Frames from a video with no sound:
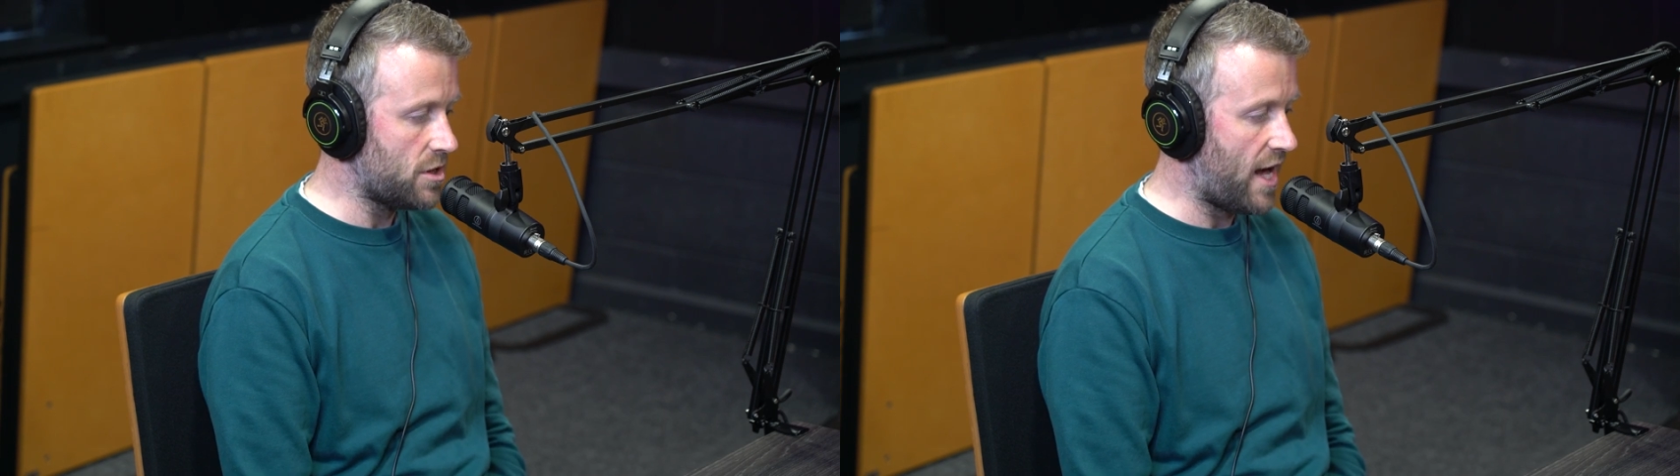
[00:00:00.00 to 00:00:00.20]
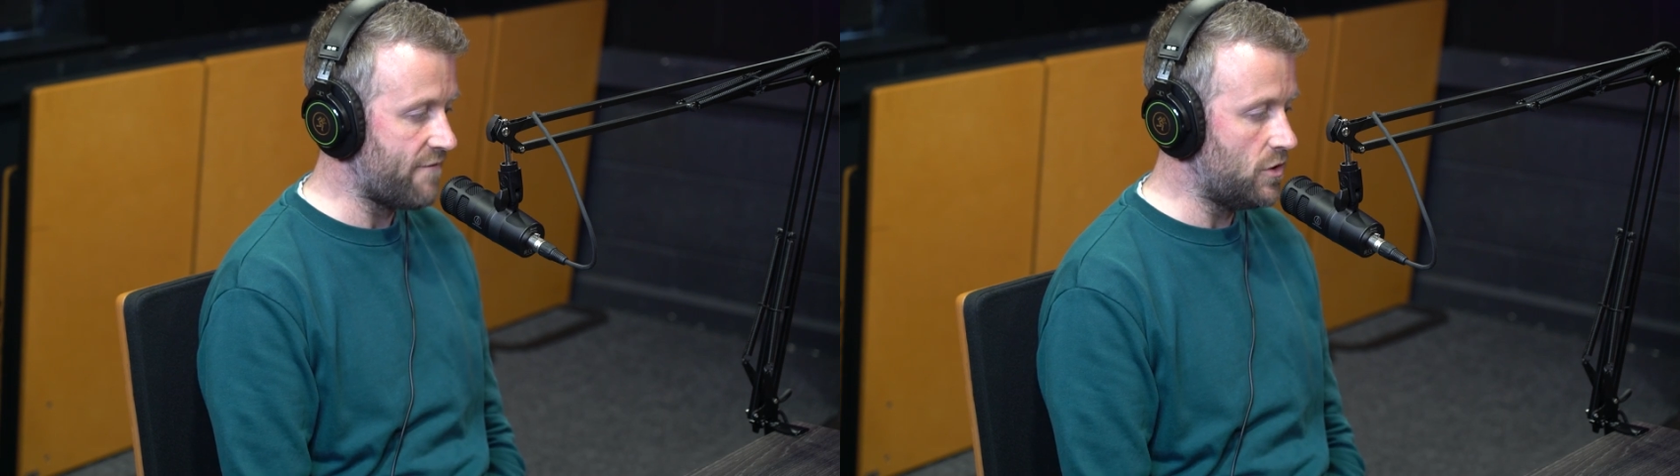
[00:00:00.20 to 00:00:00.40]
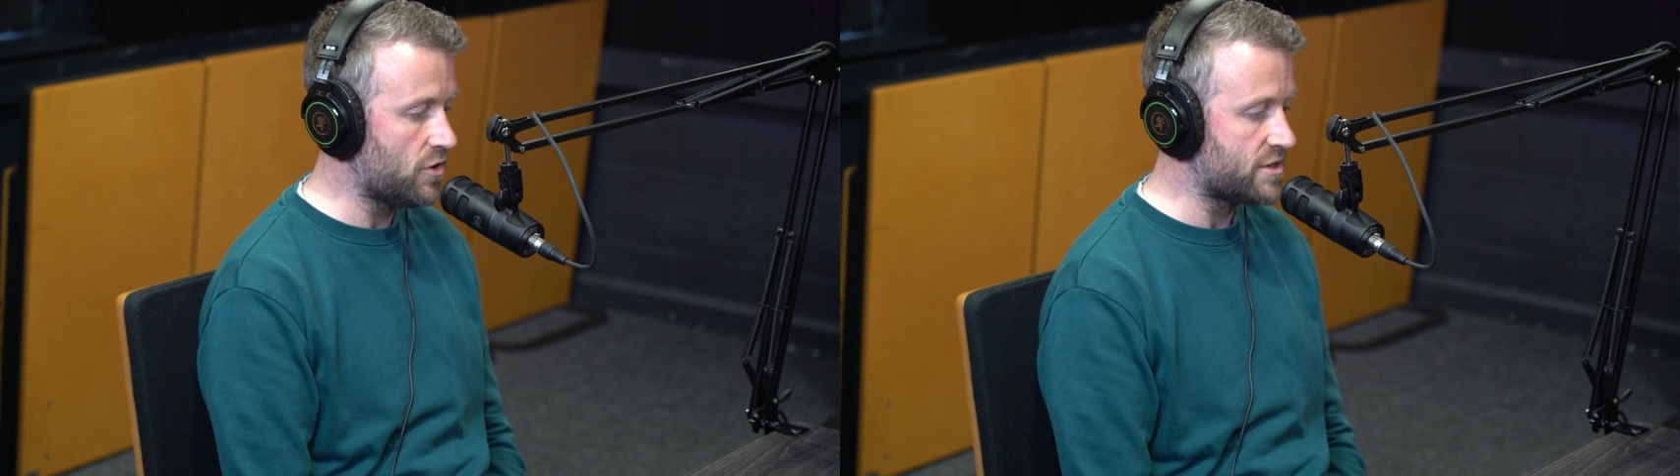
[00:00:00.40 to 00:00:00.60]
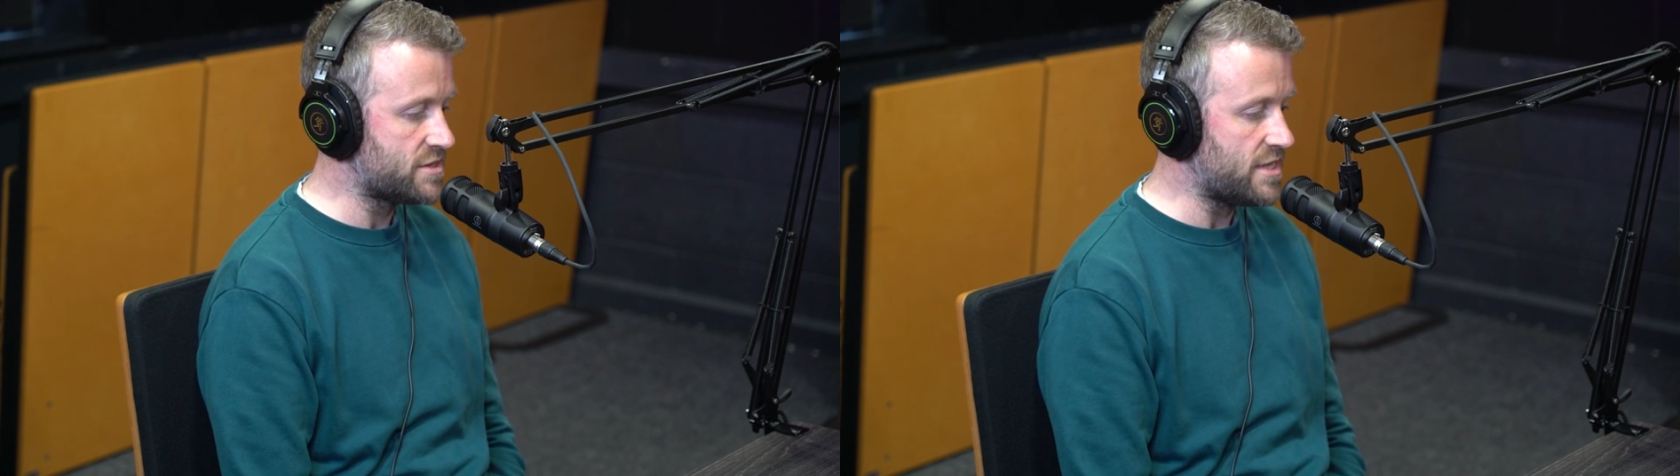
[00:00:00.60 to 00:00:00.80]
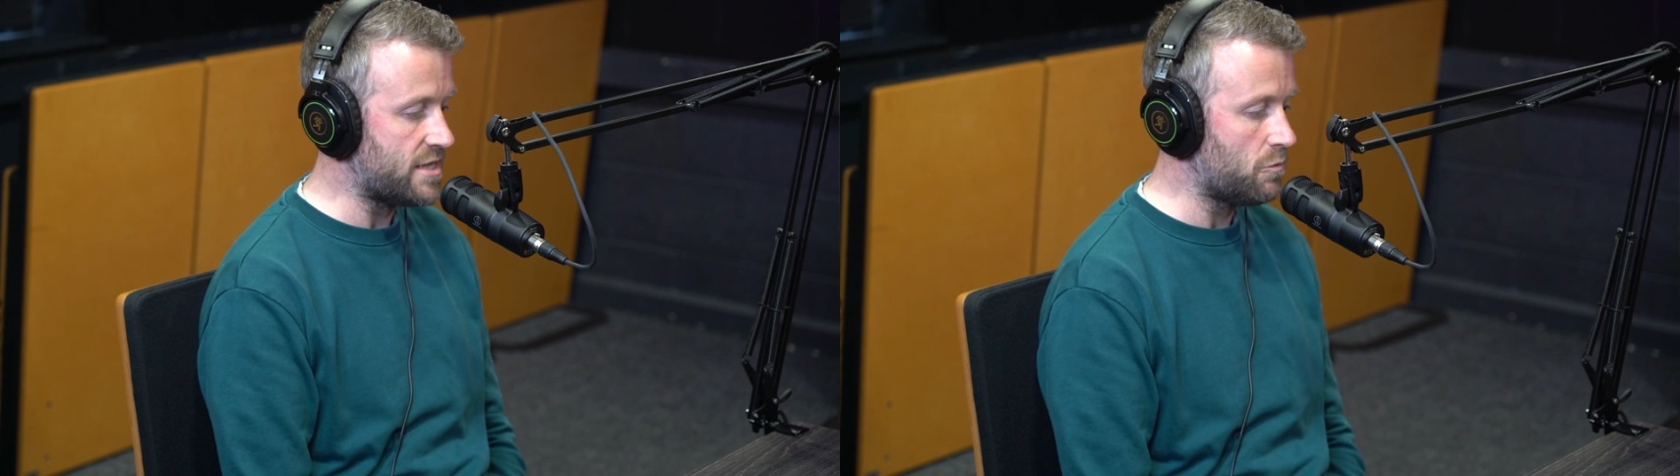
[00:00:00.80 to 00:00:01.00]
have a look and
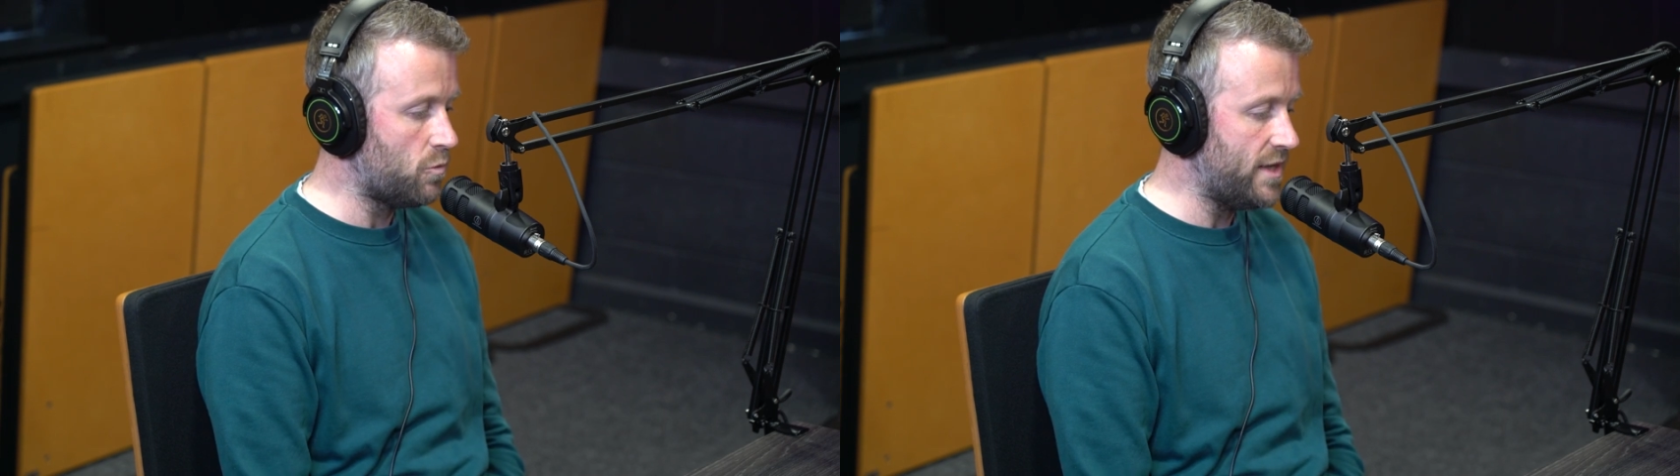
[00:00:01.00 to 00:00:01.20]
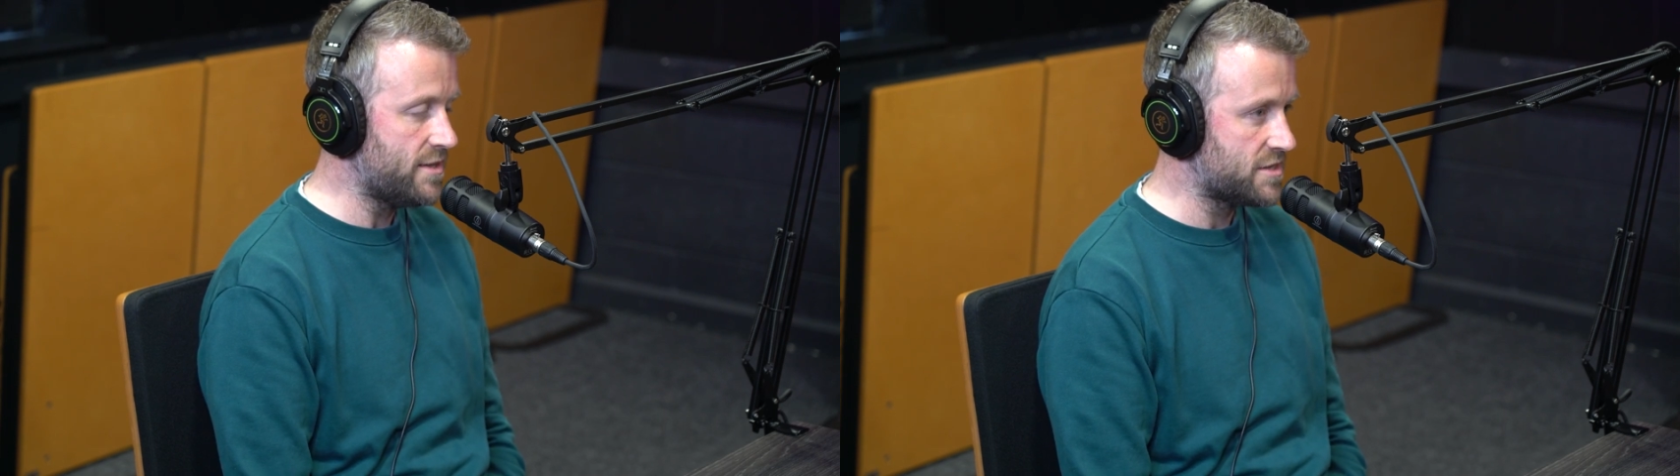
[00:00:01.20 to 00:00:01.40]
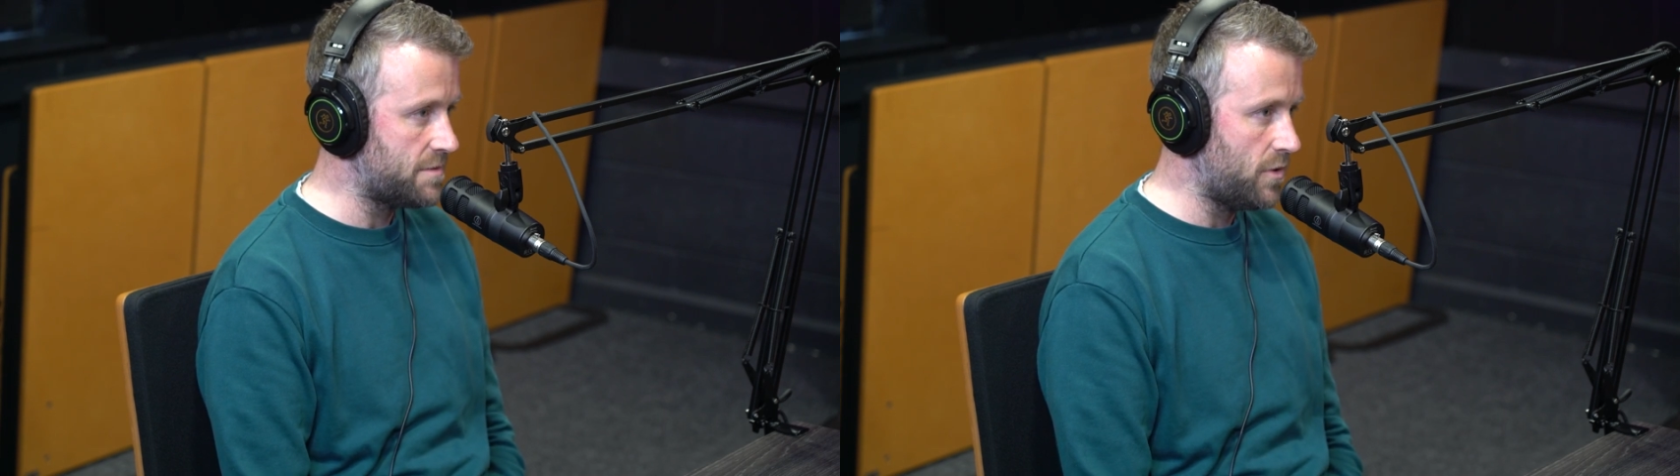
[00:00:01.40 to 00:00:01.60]
see, will this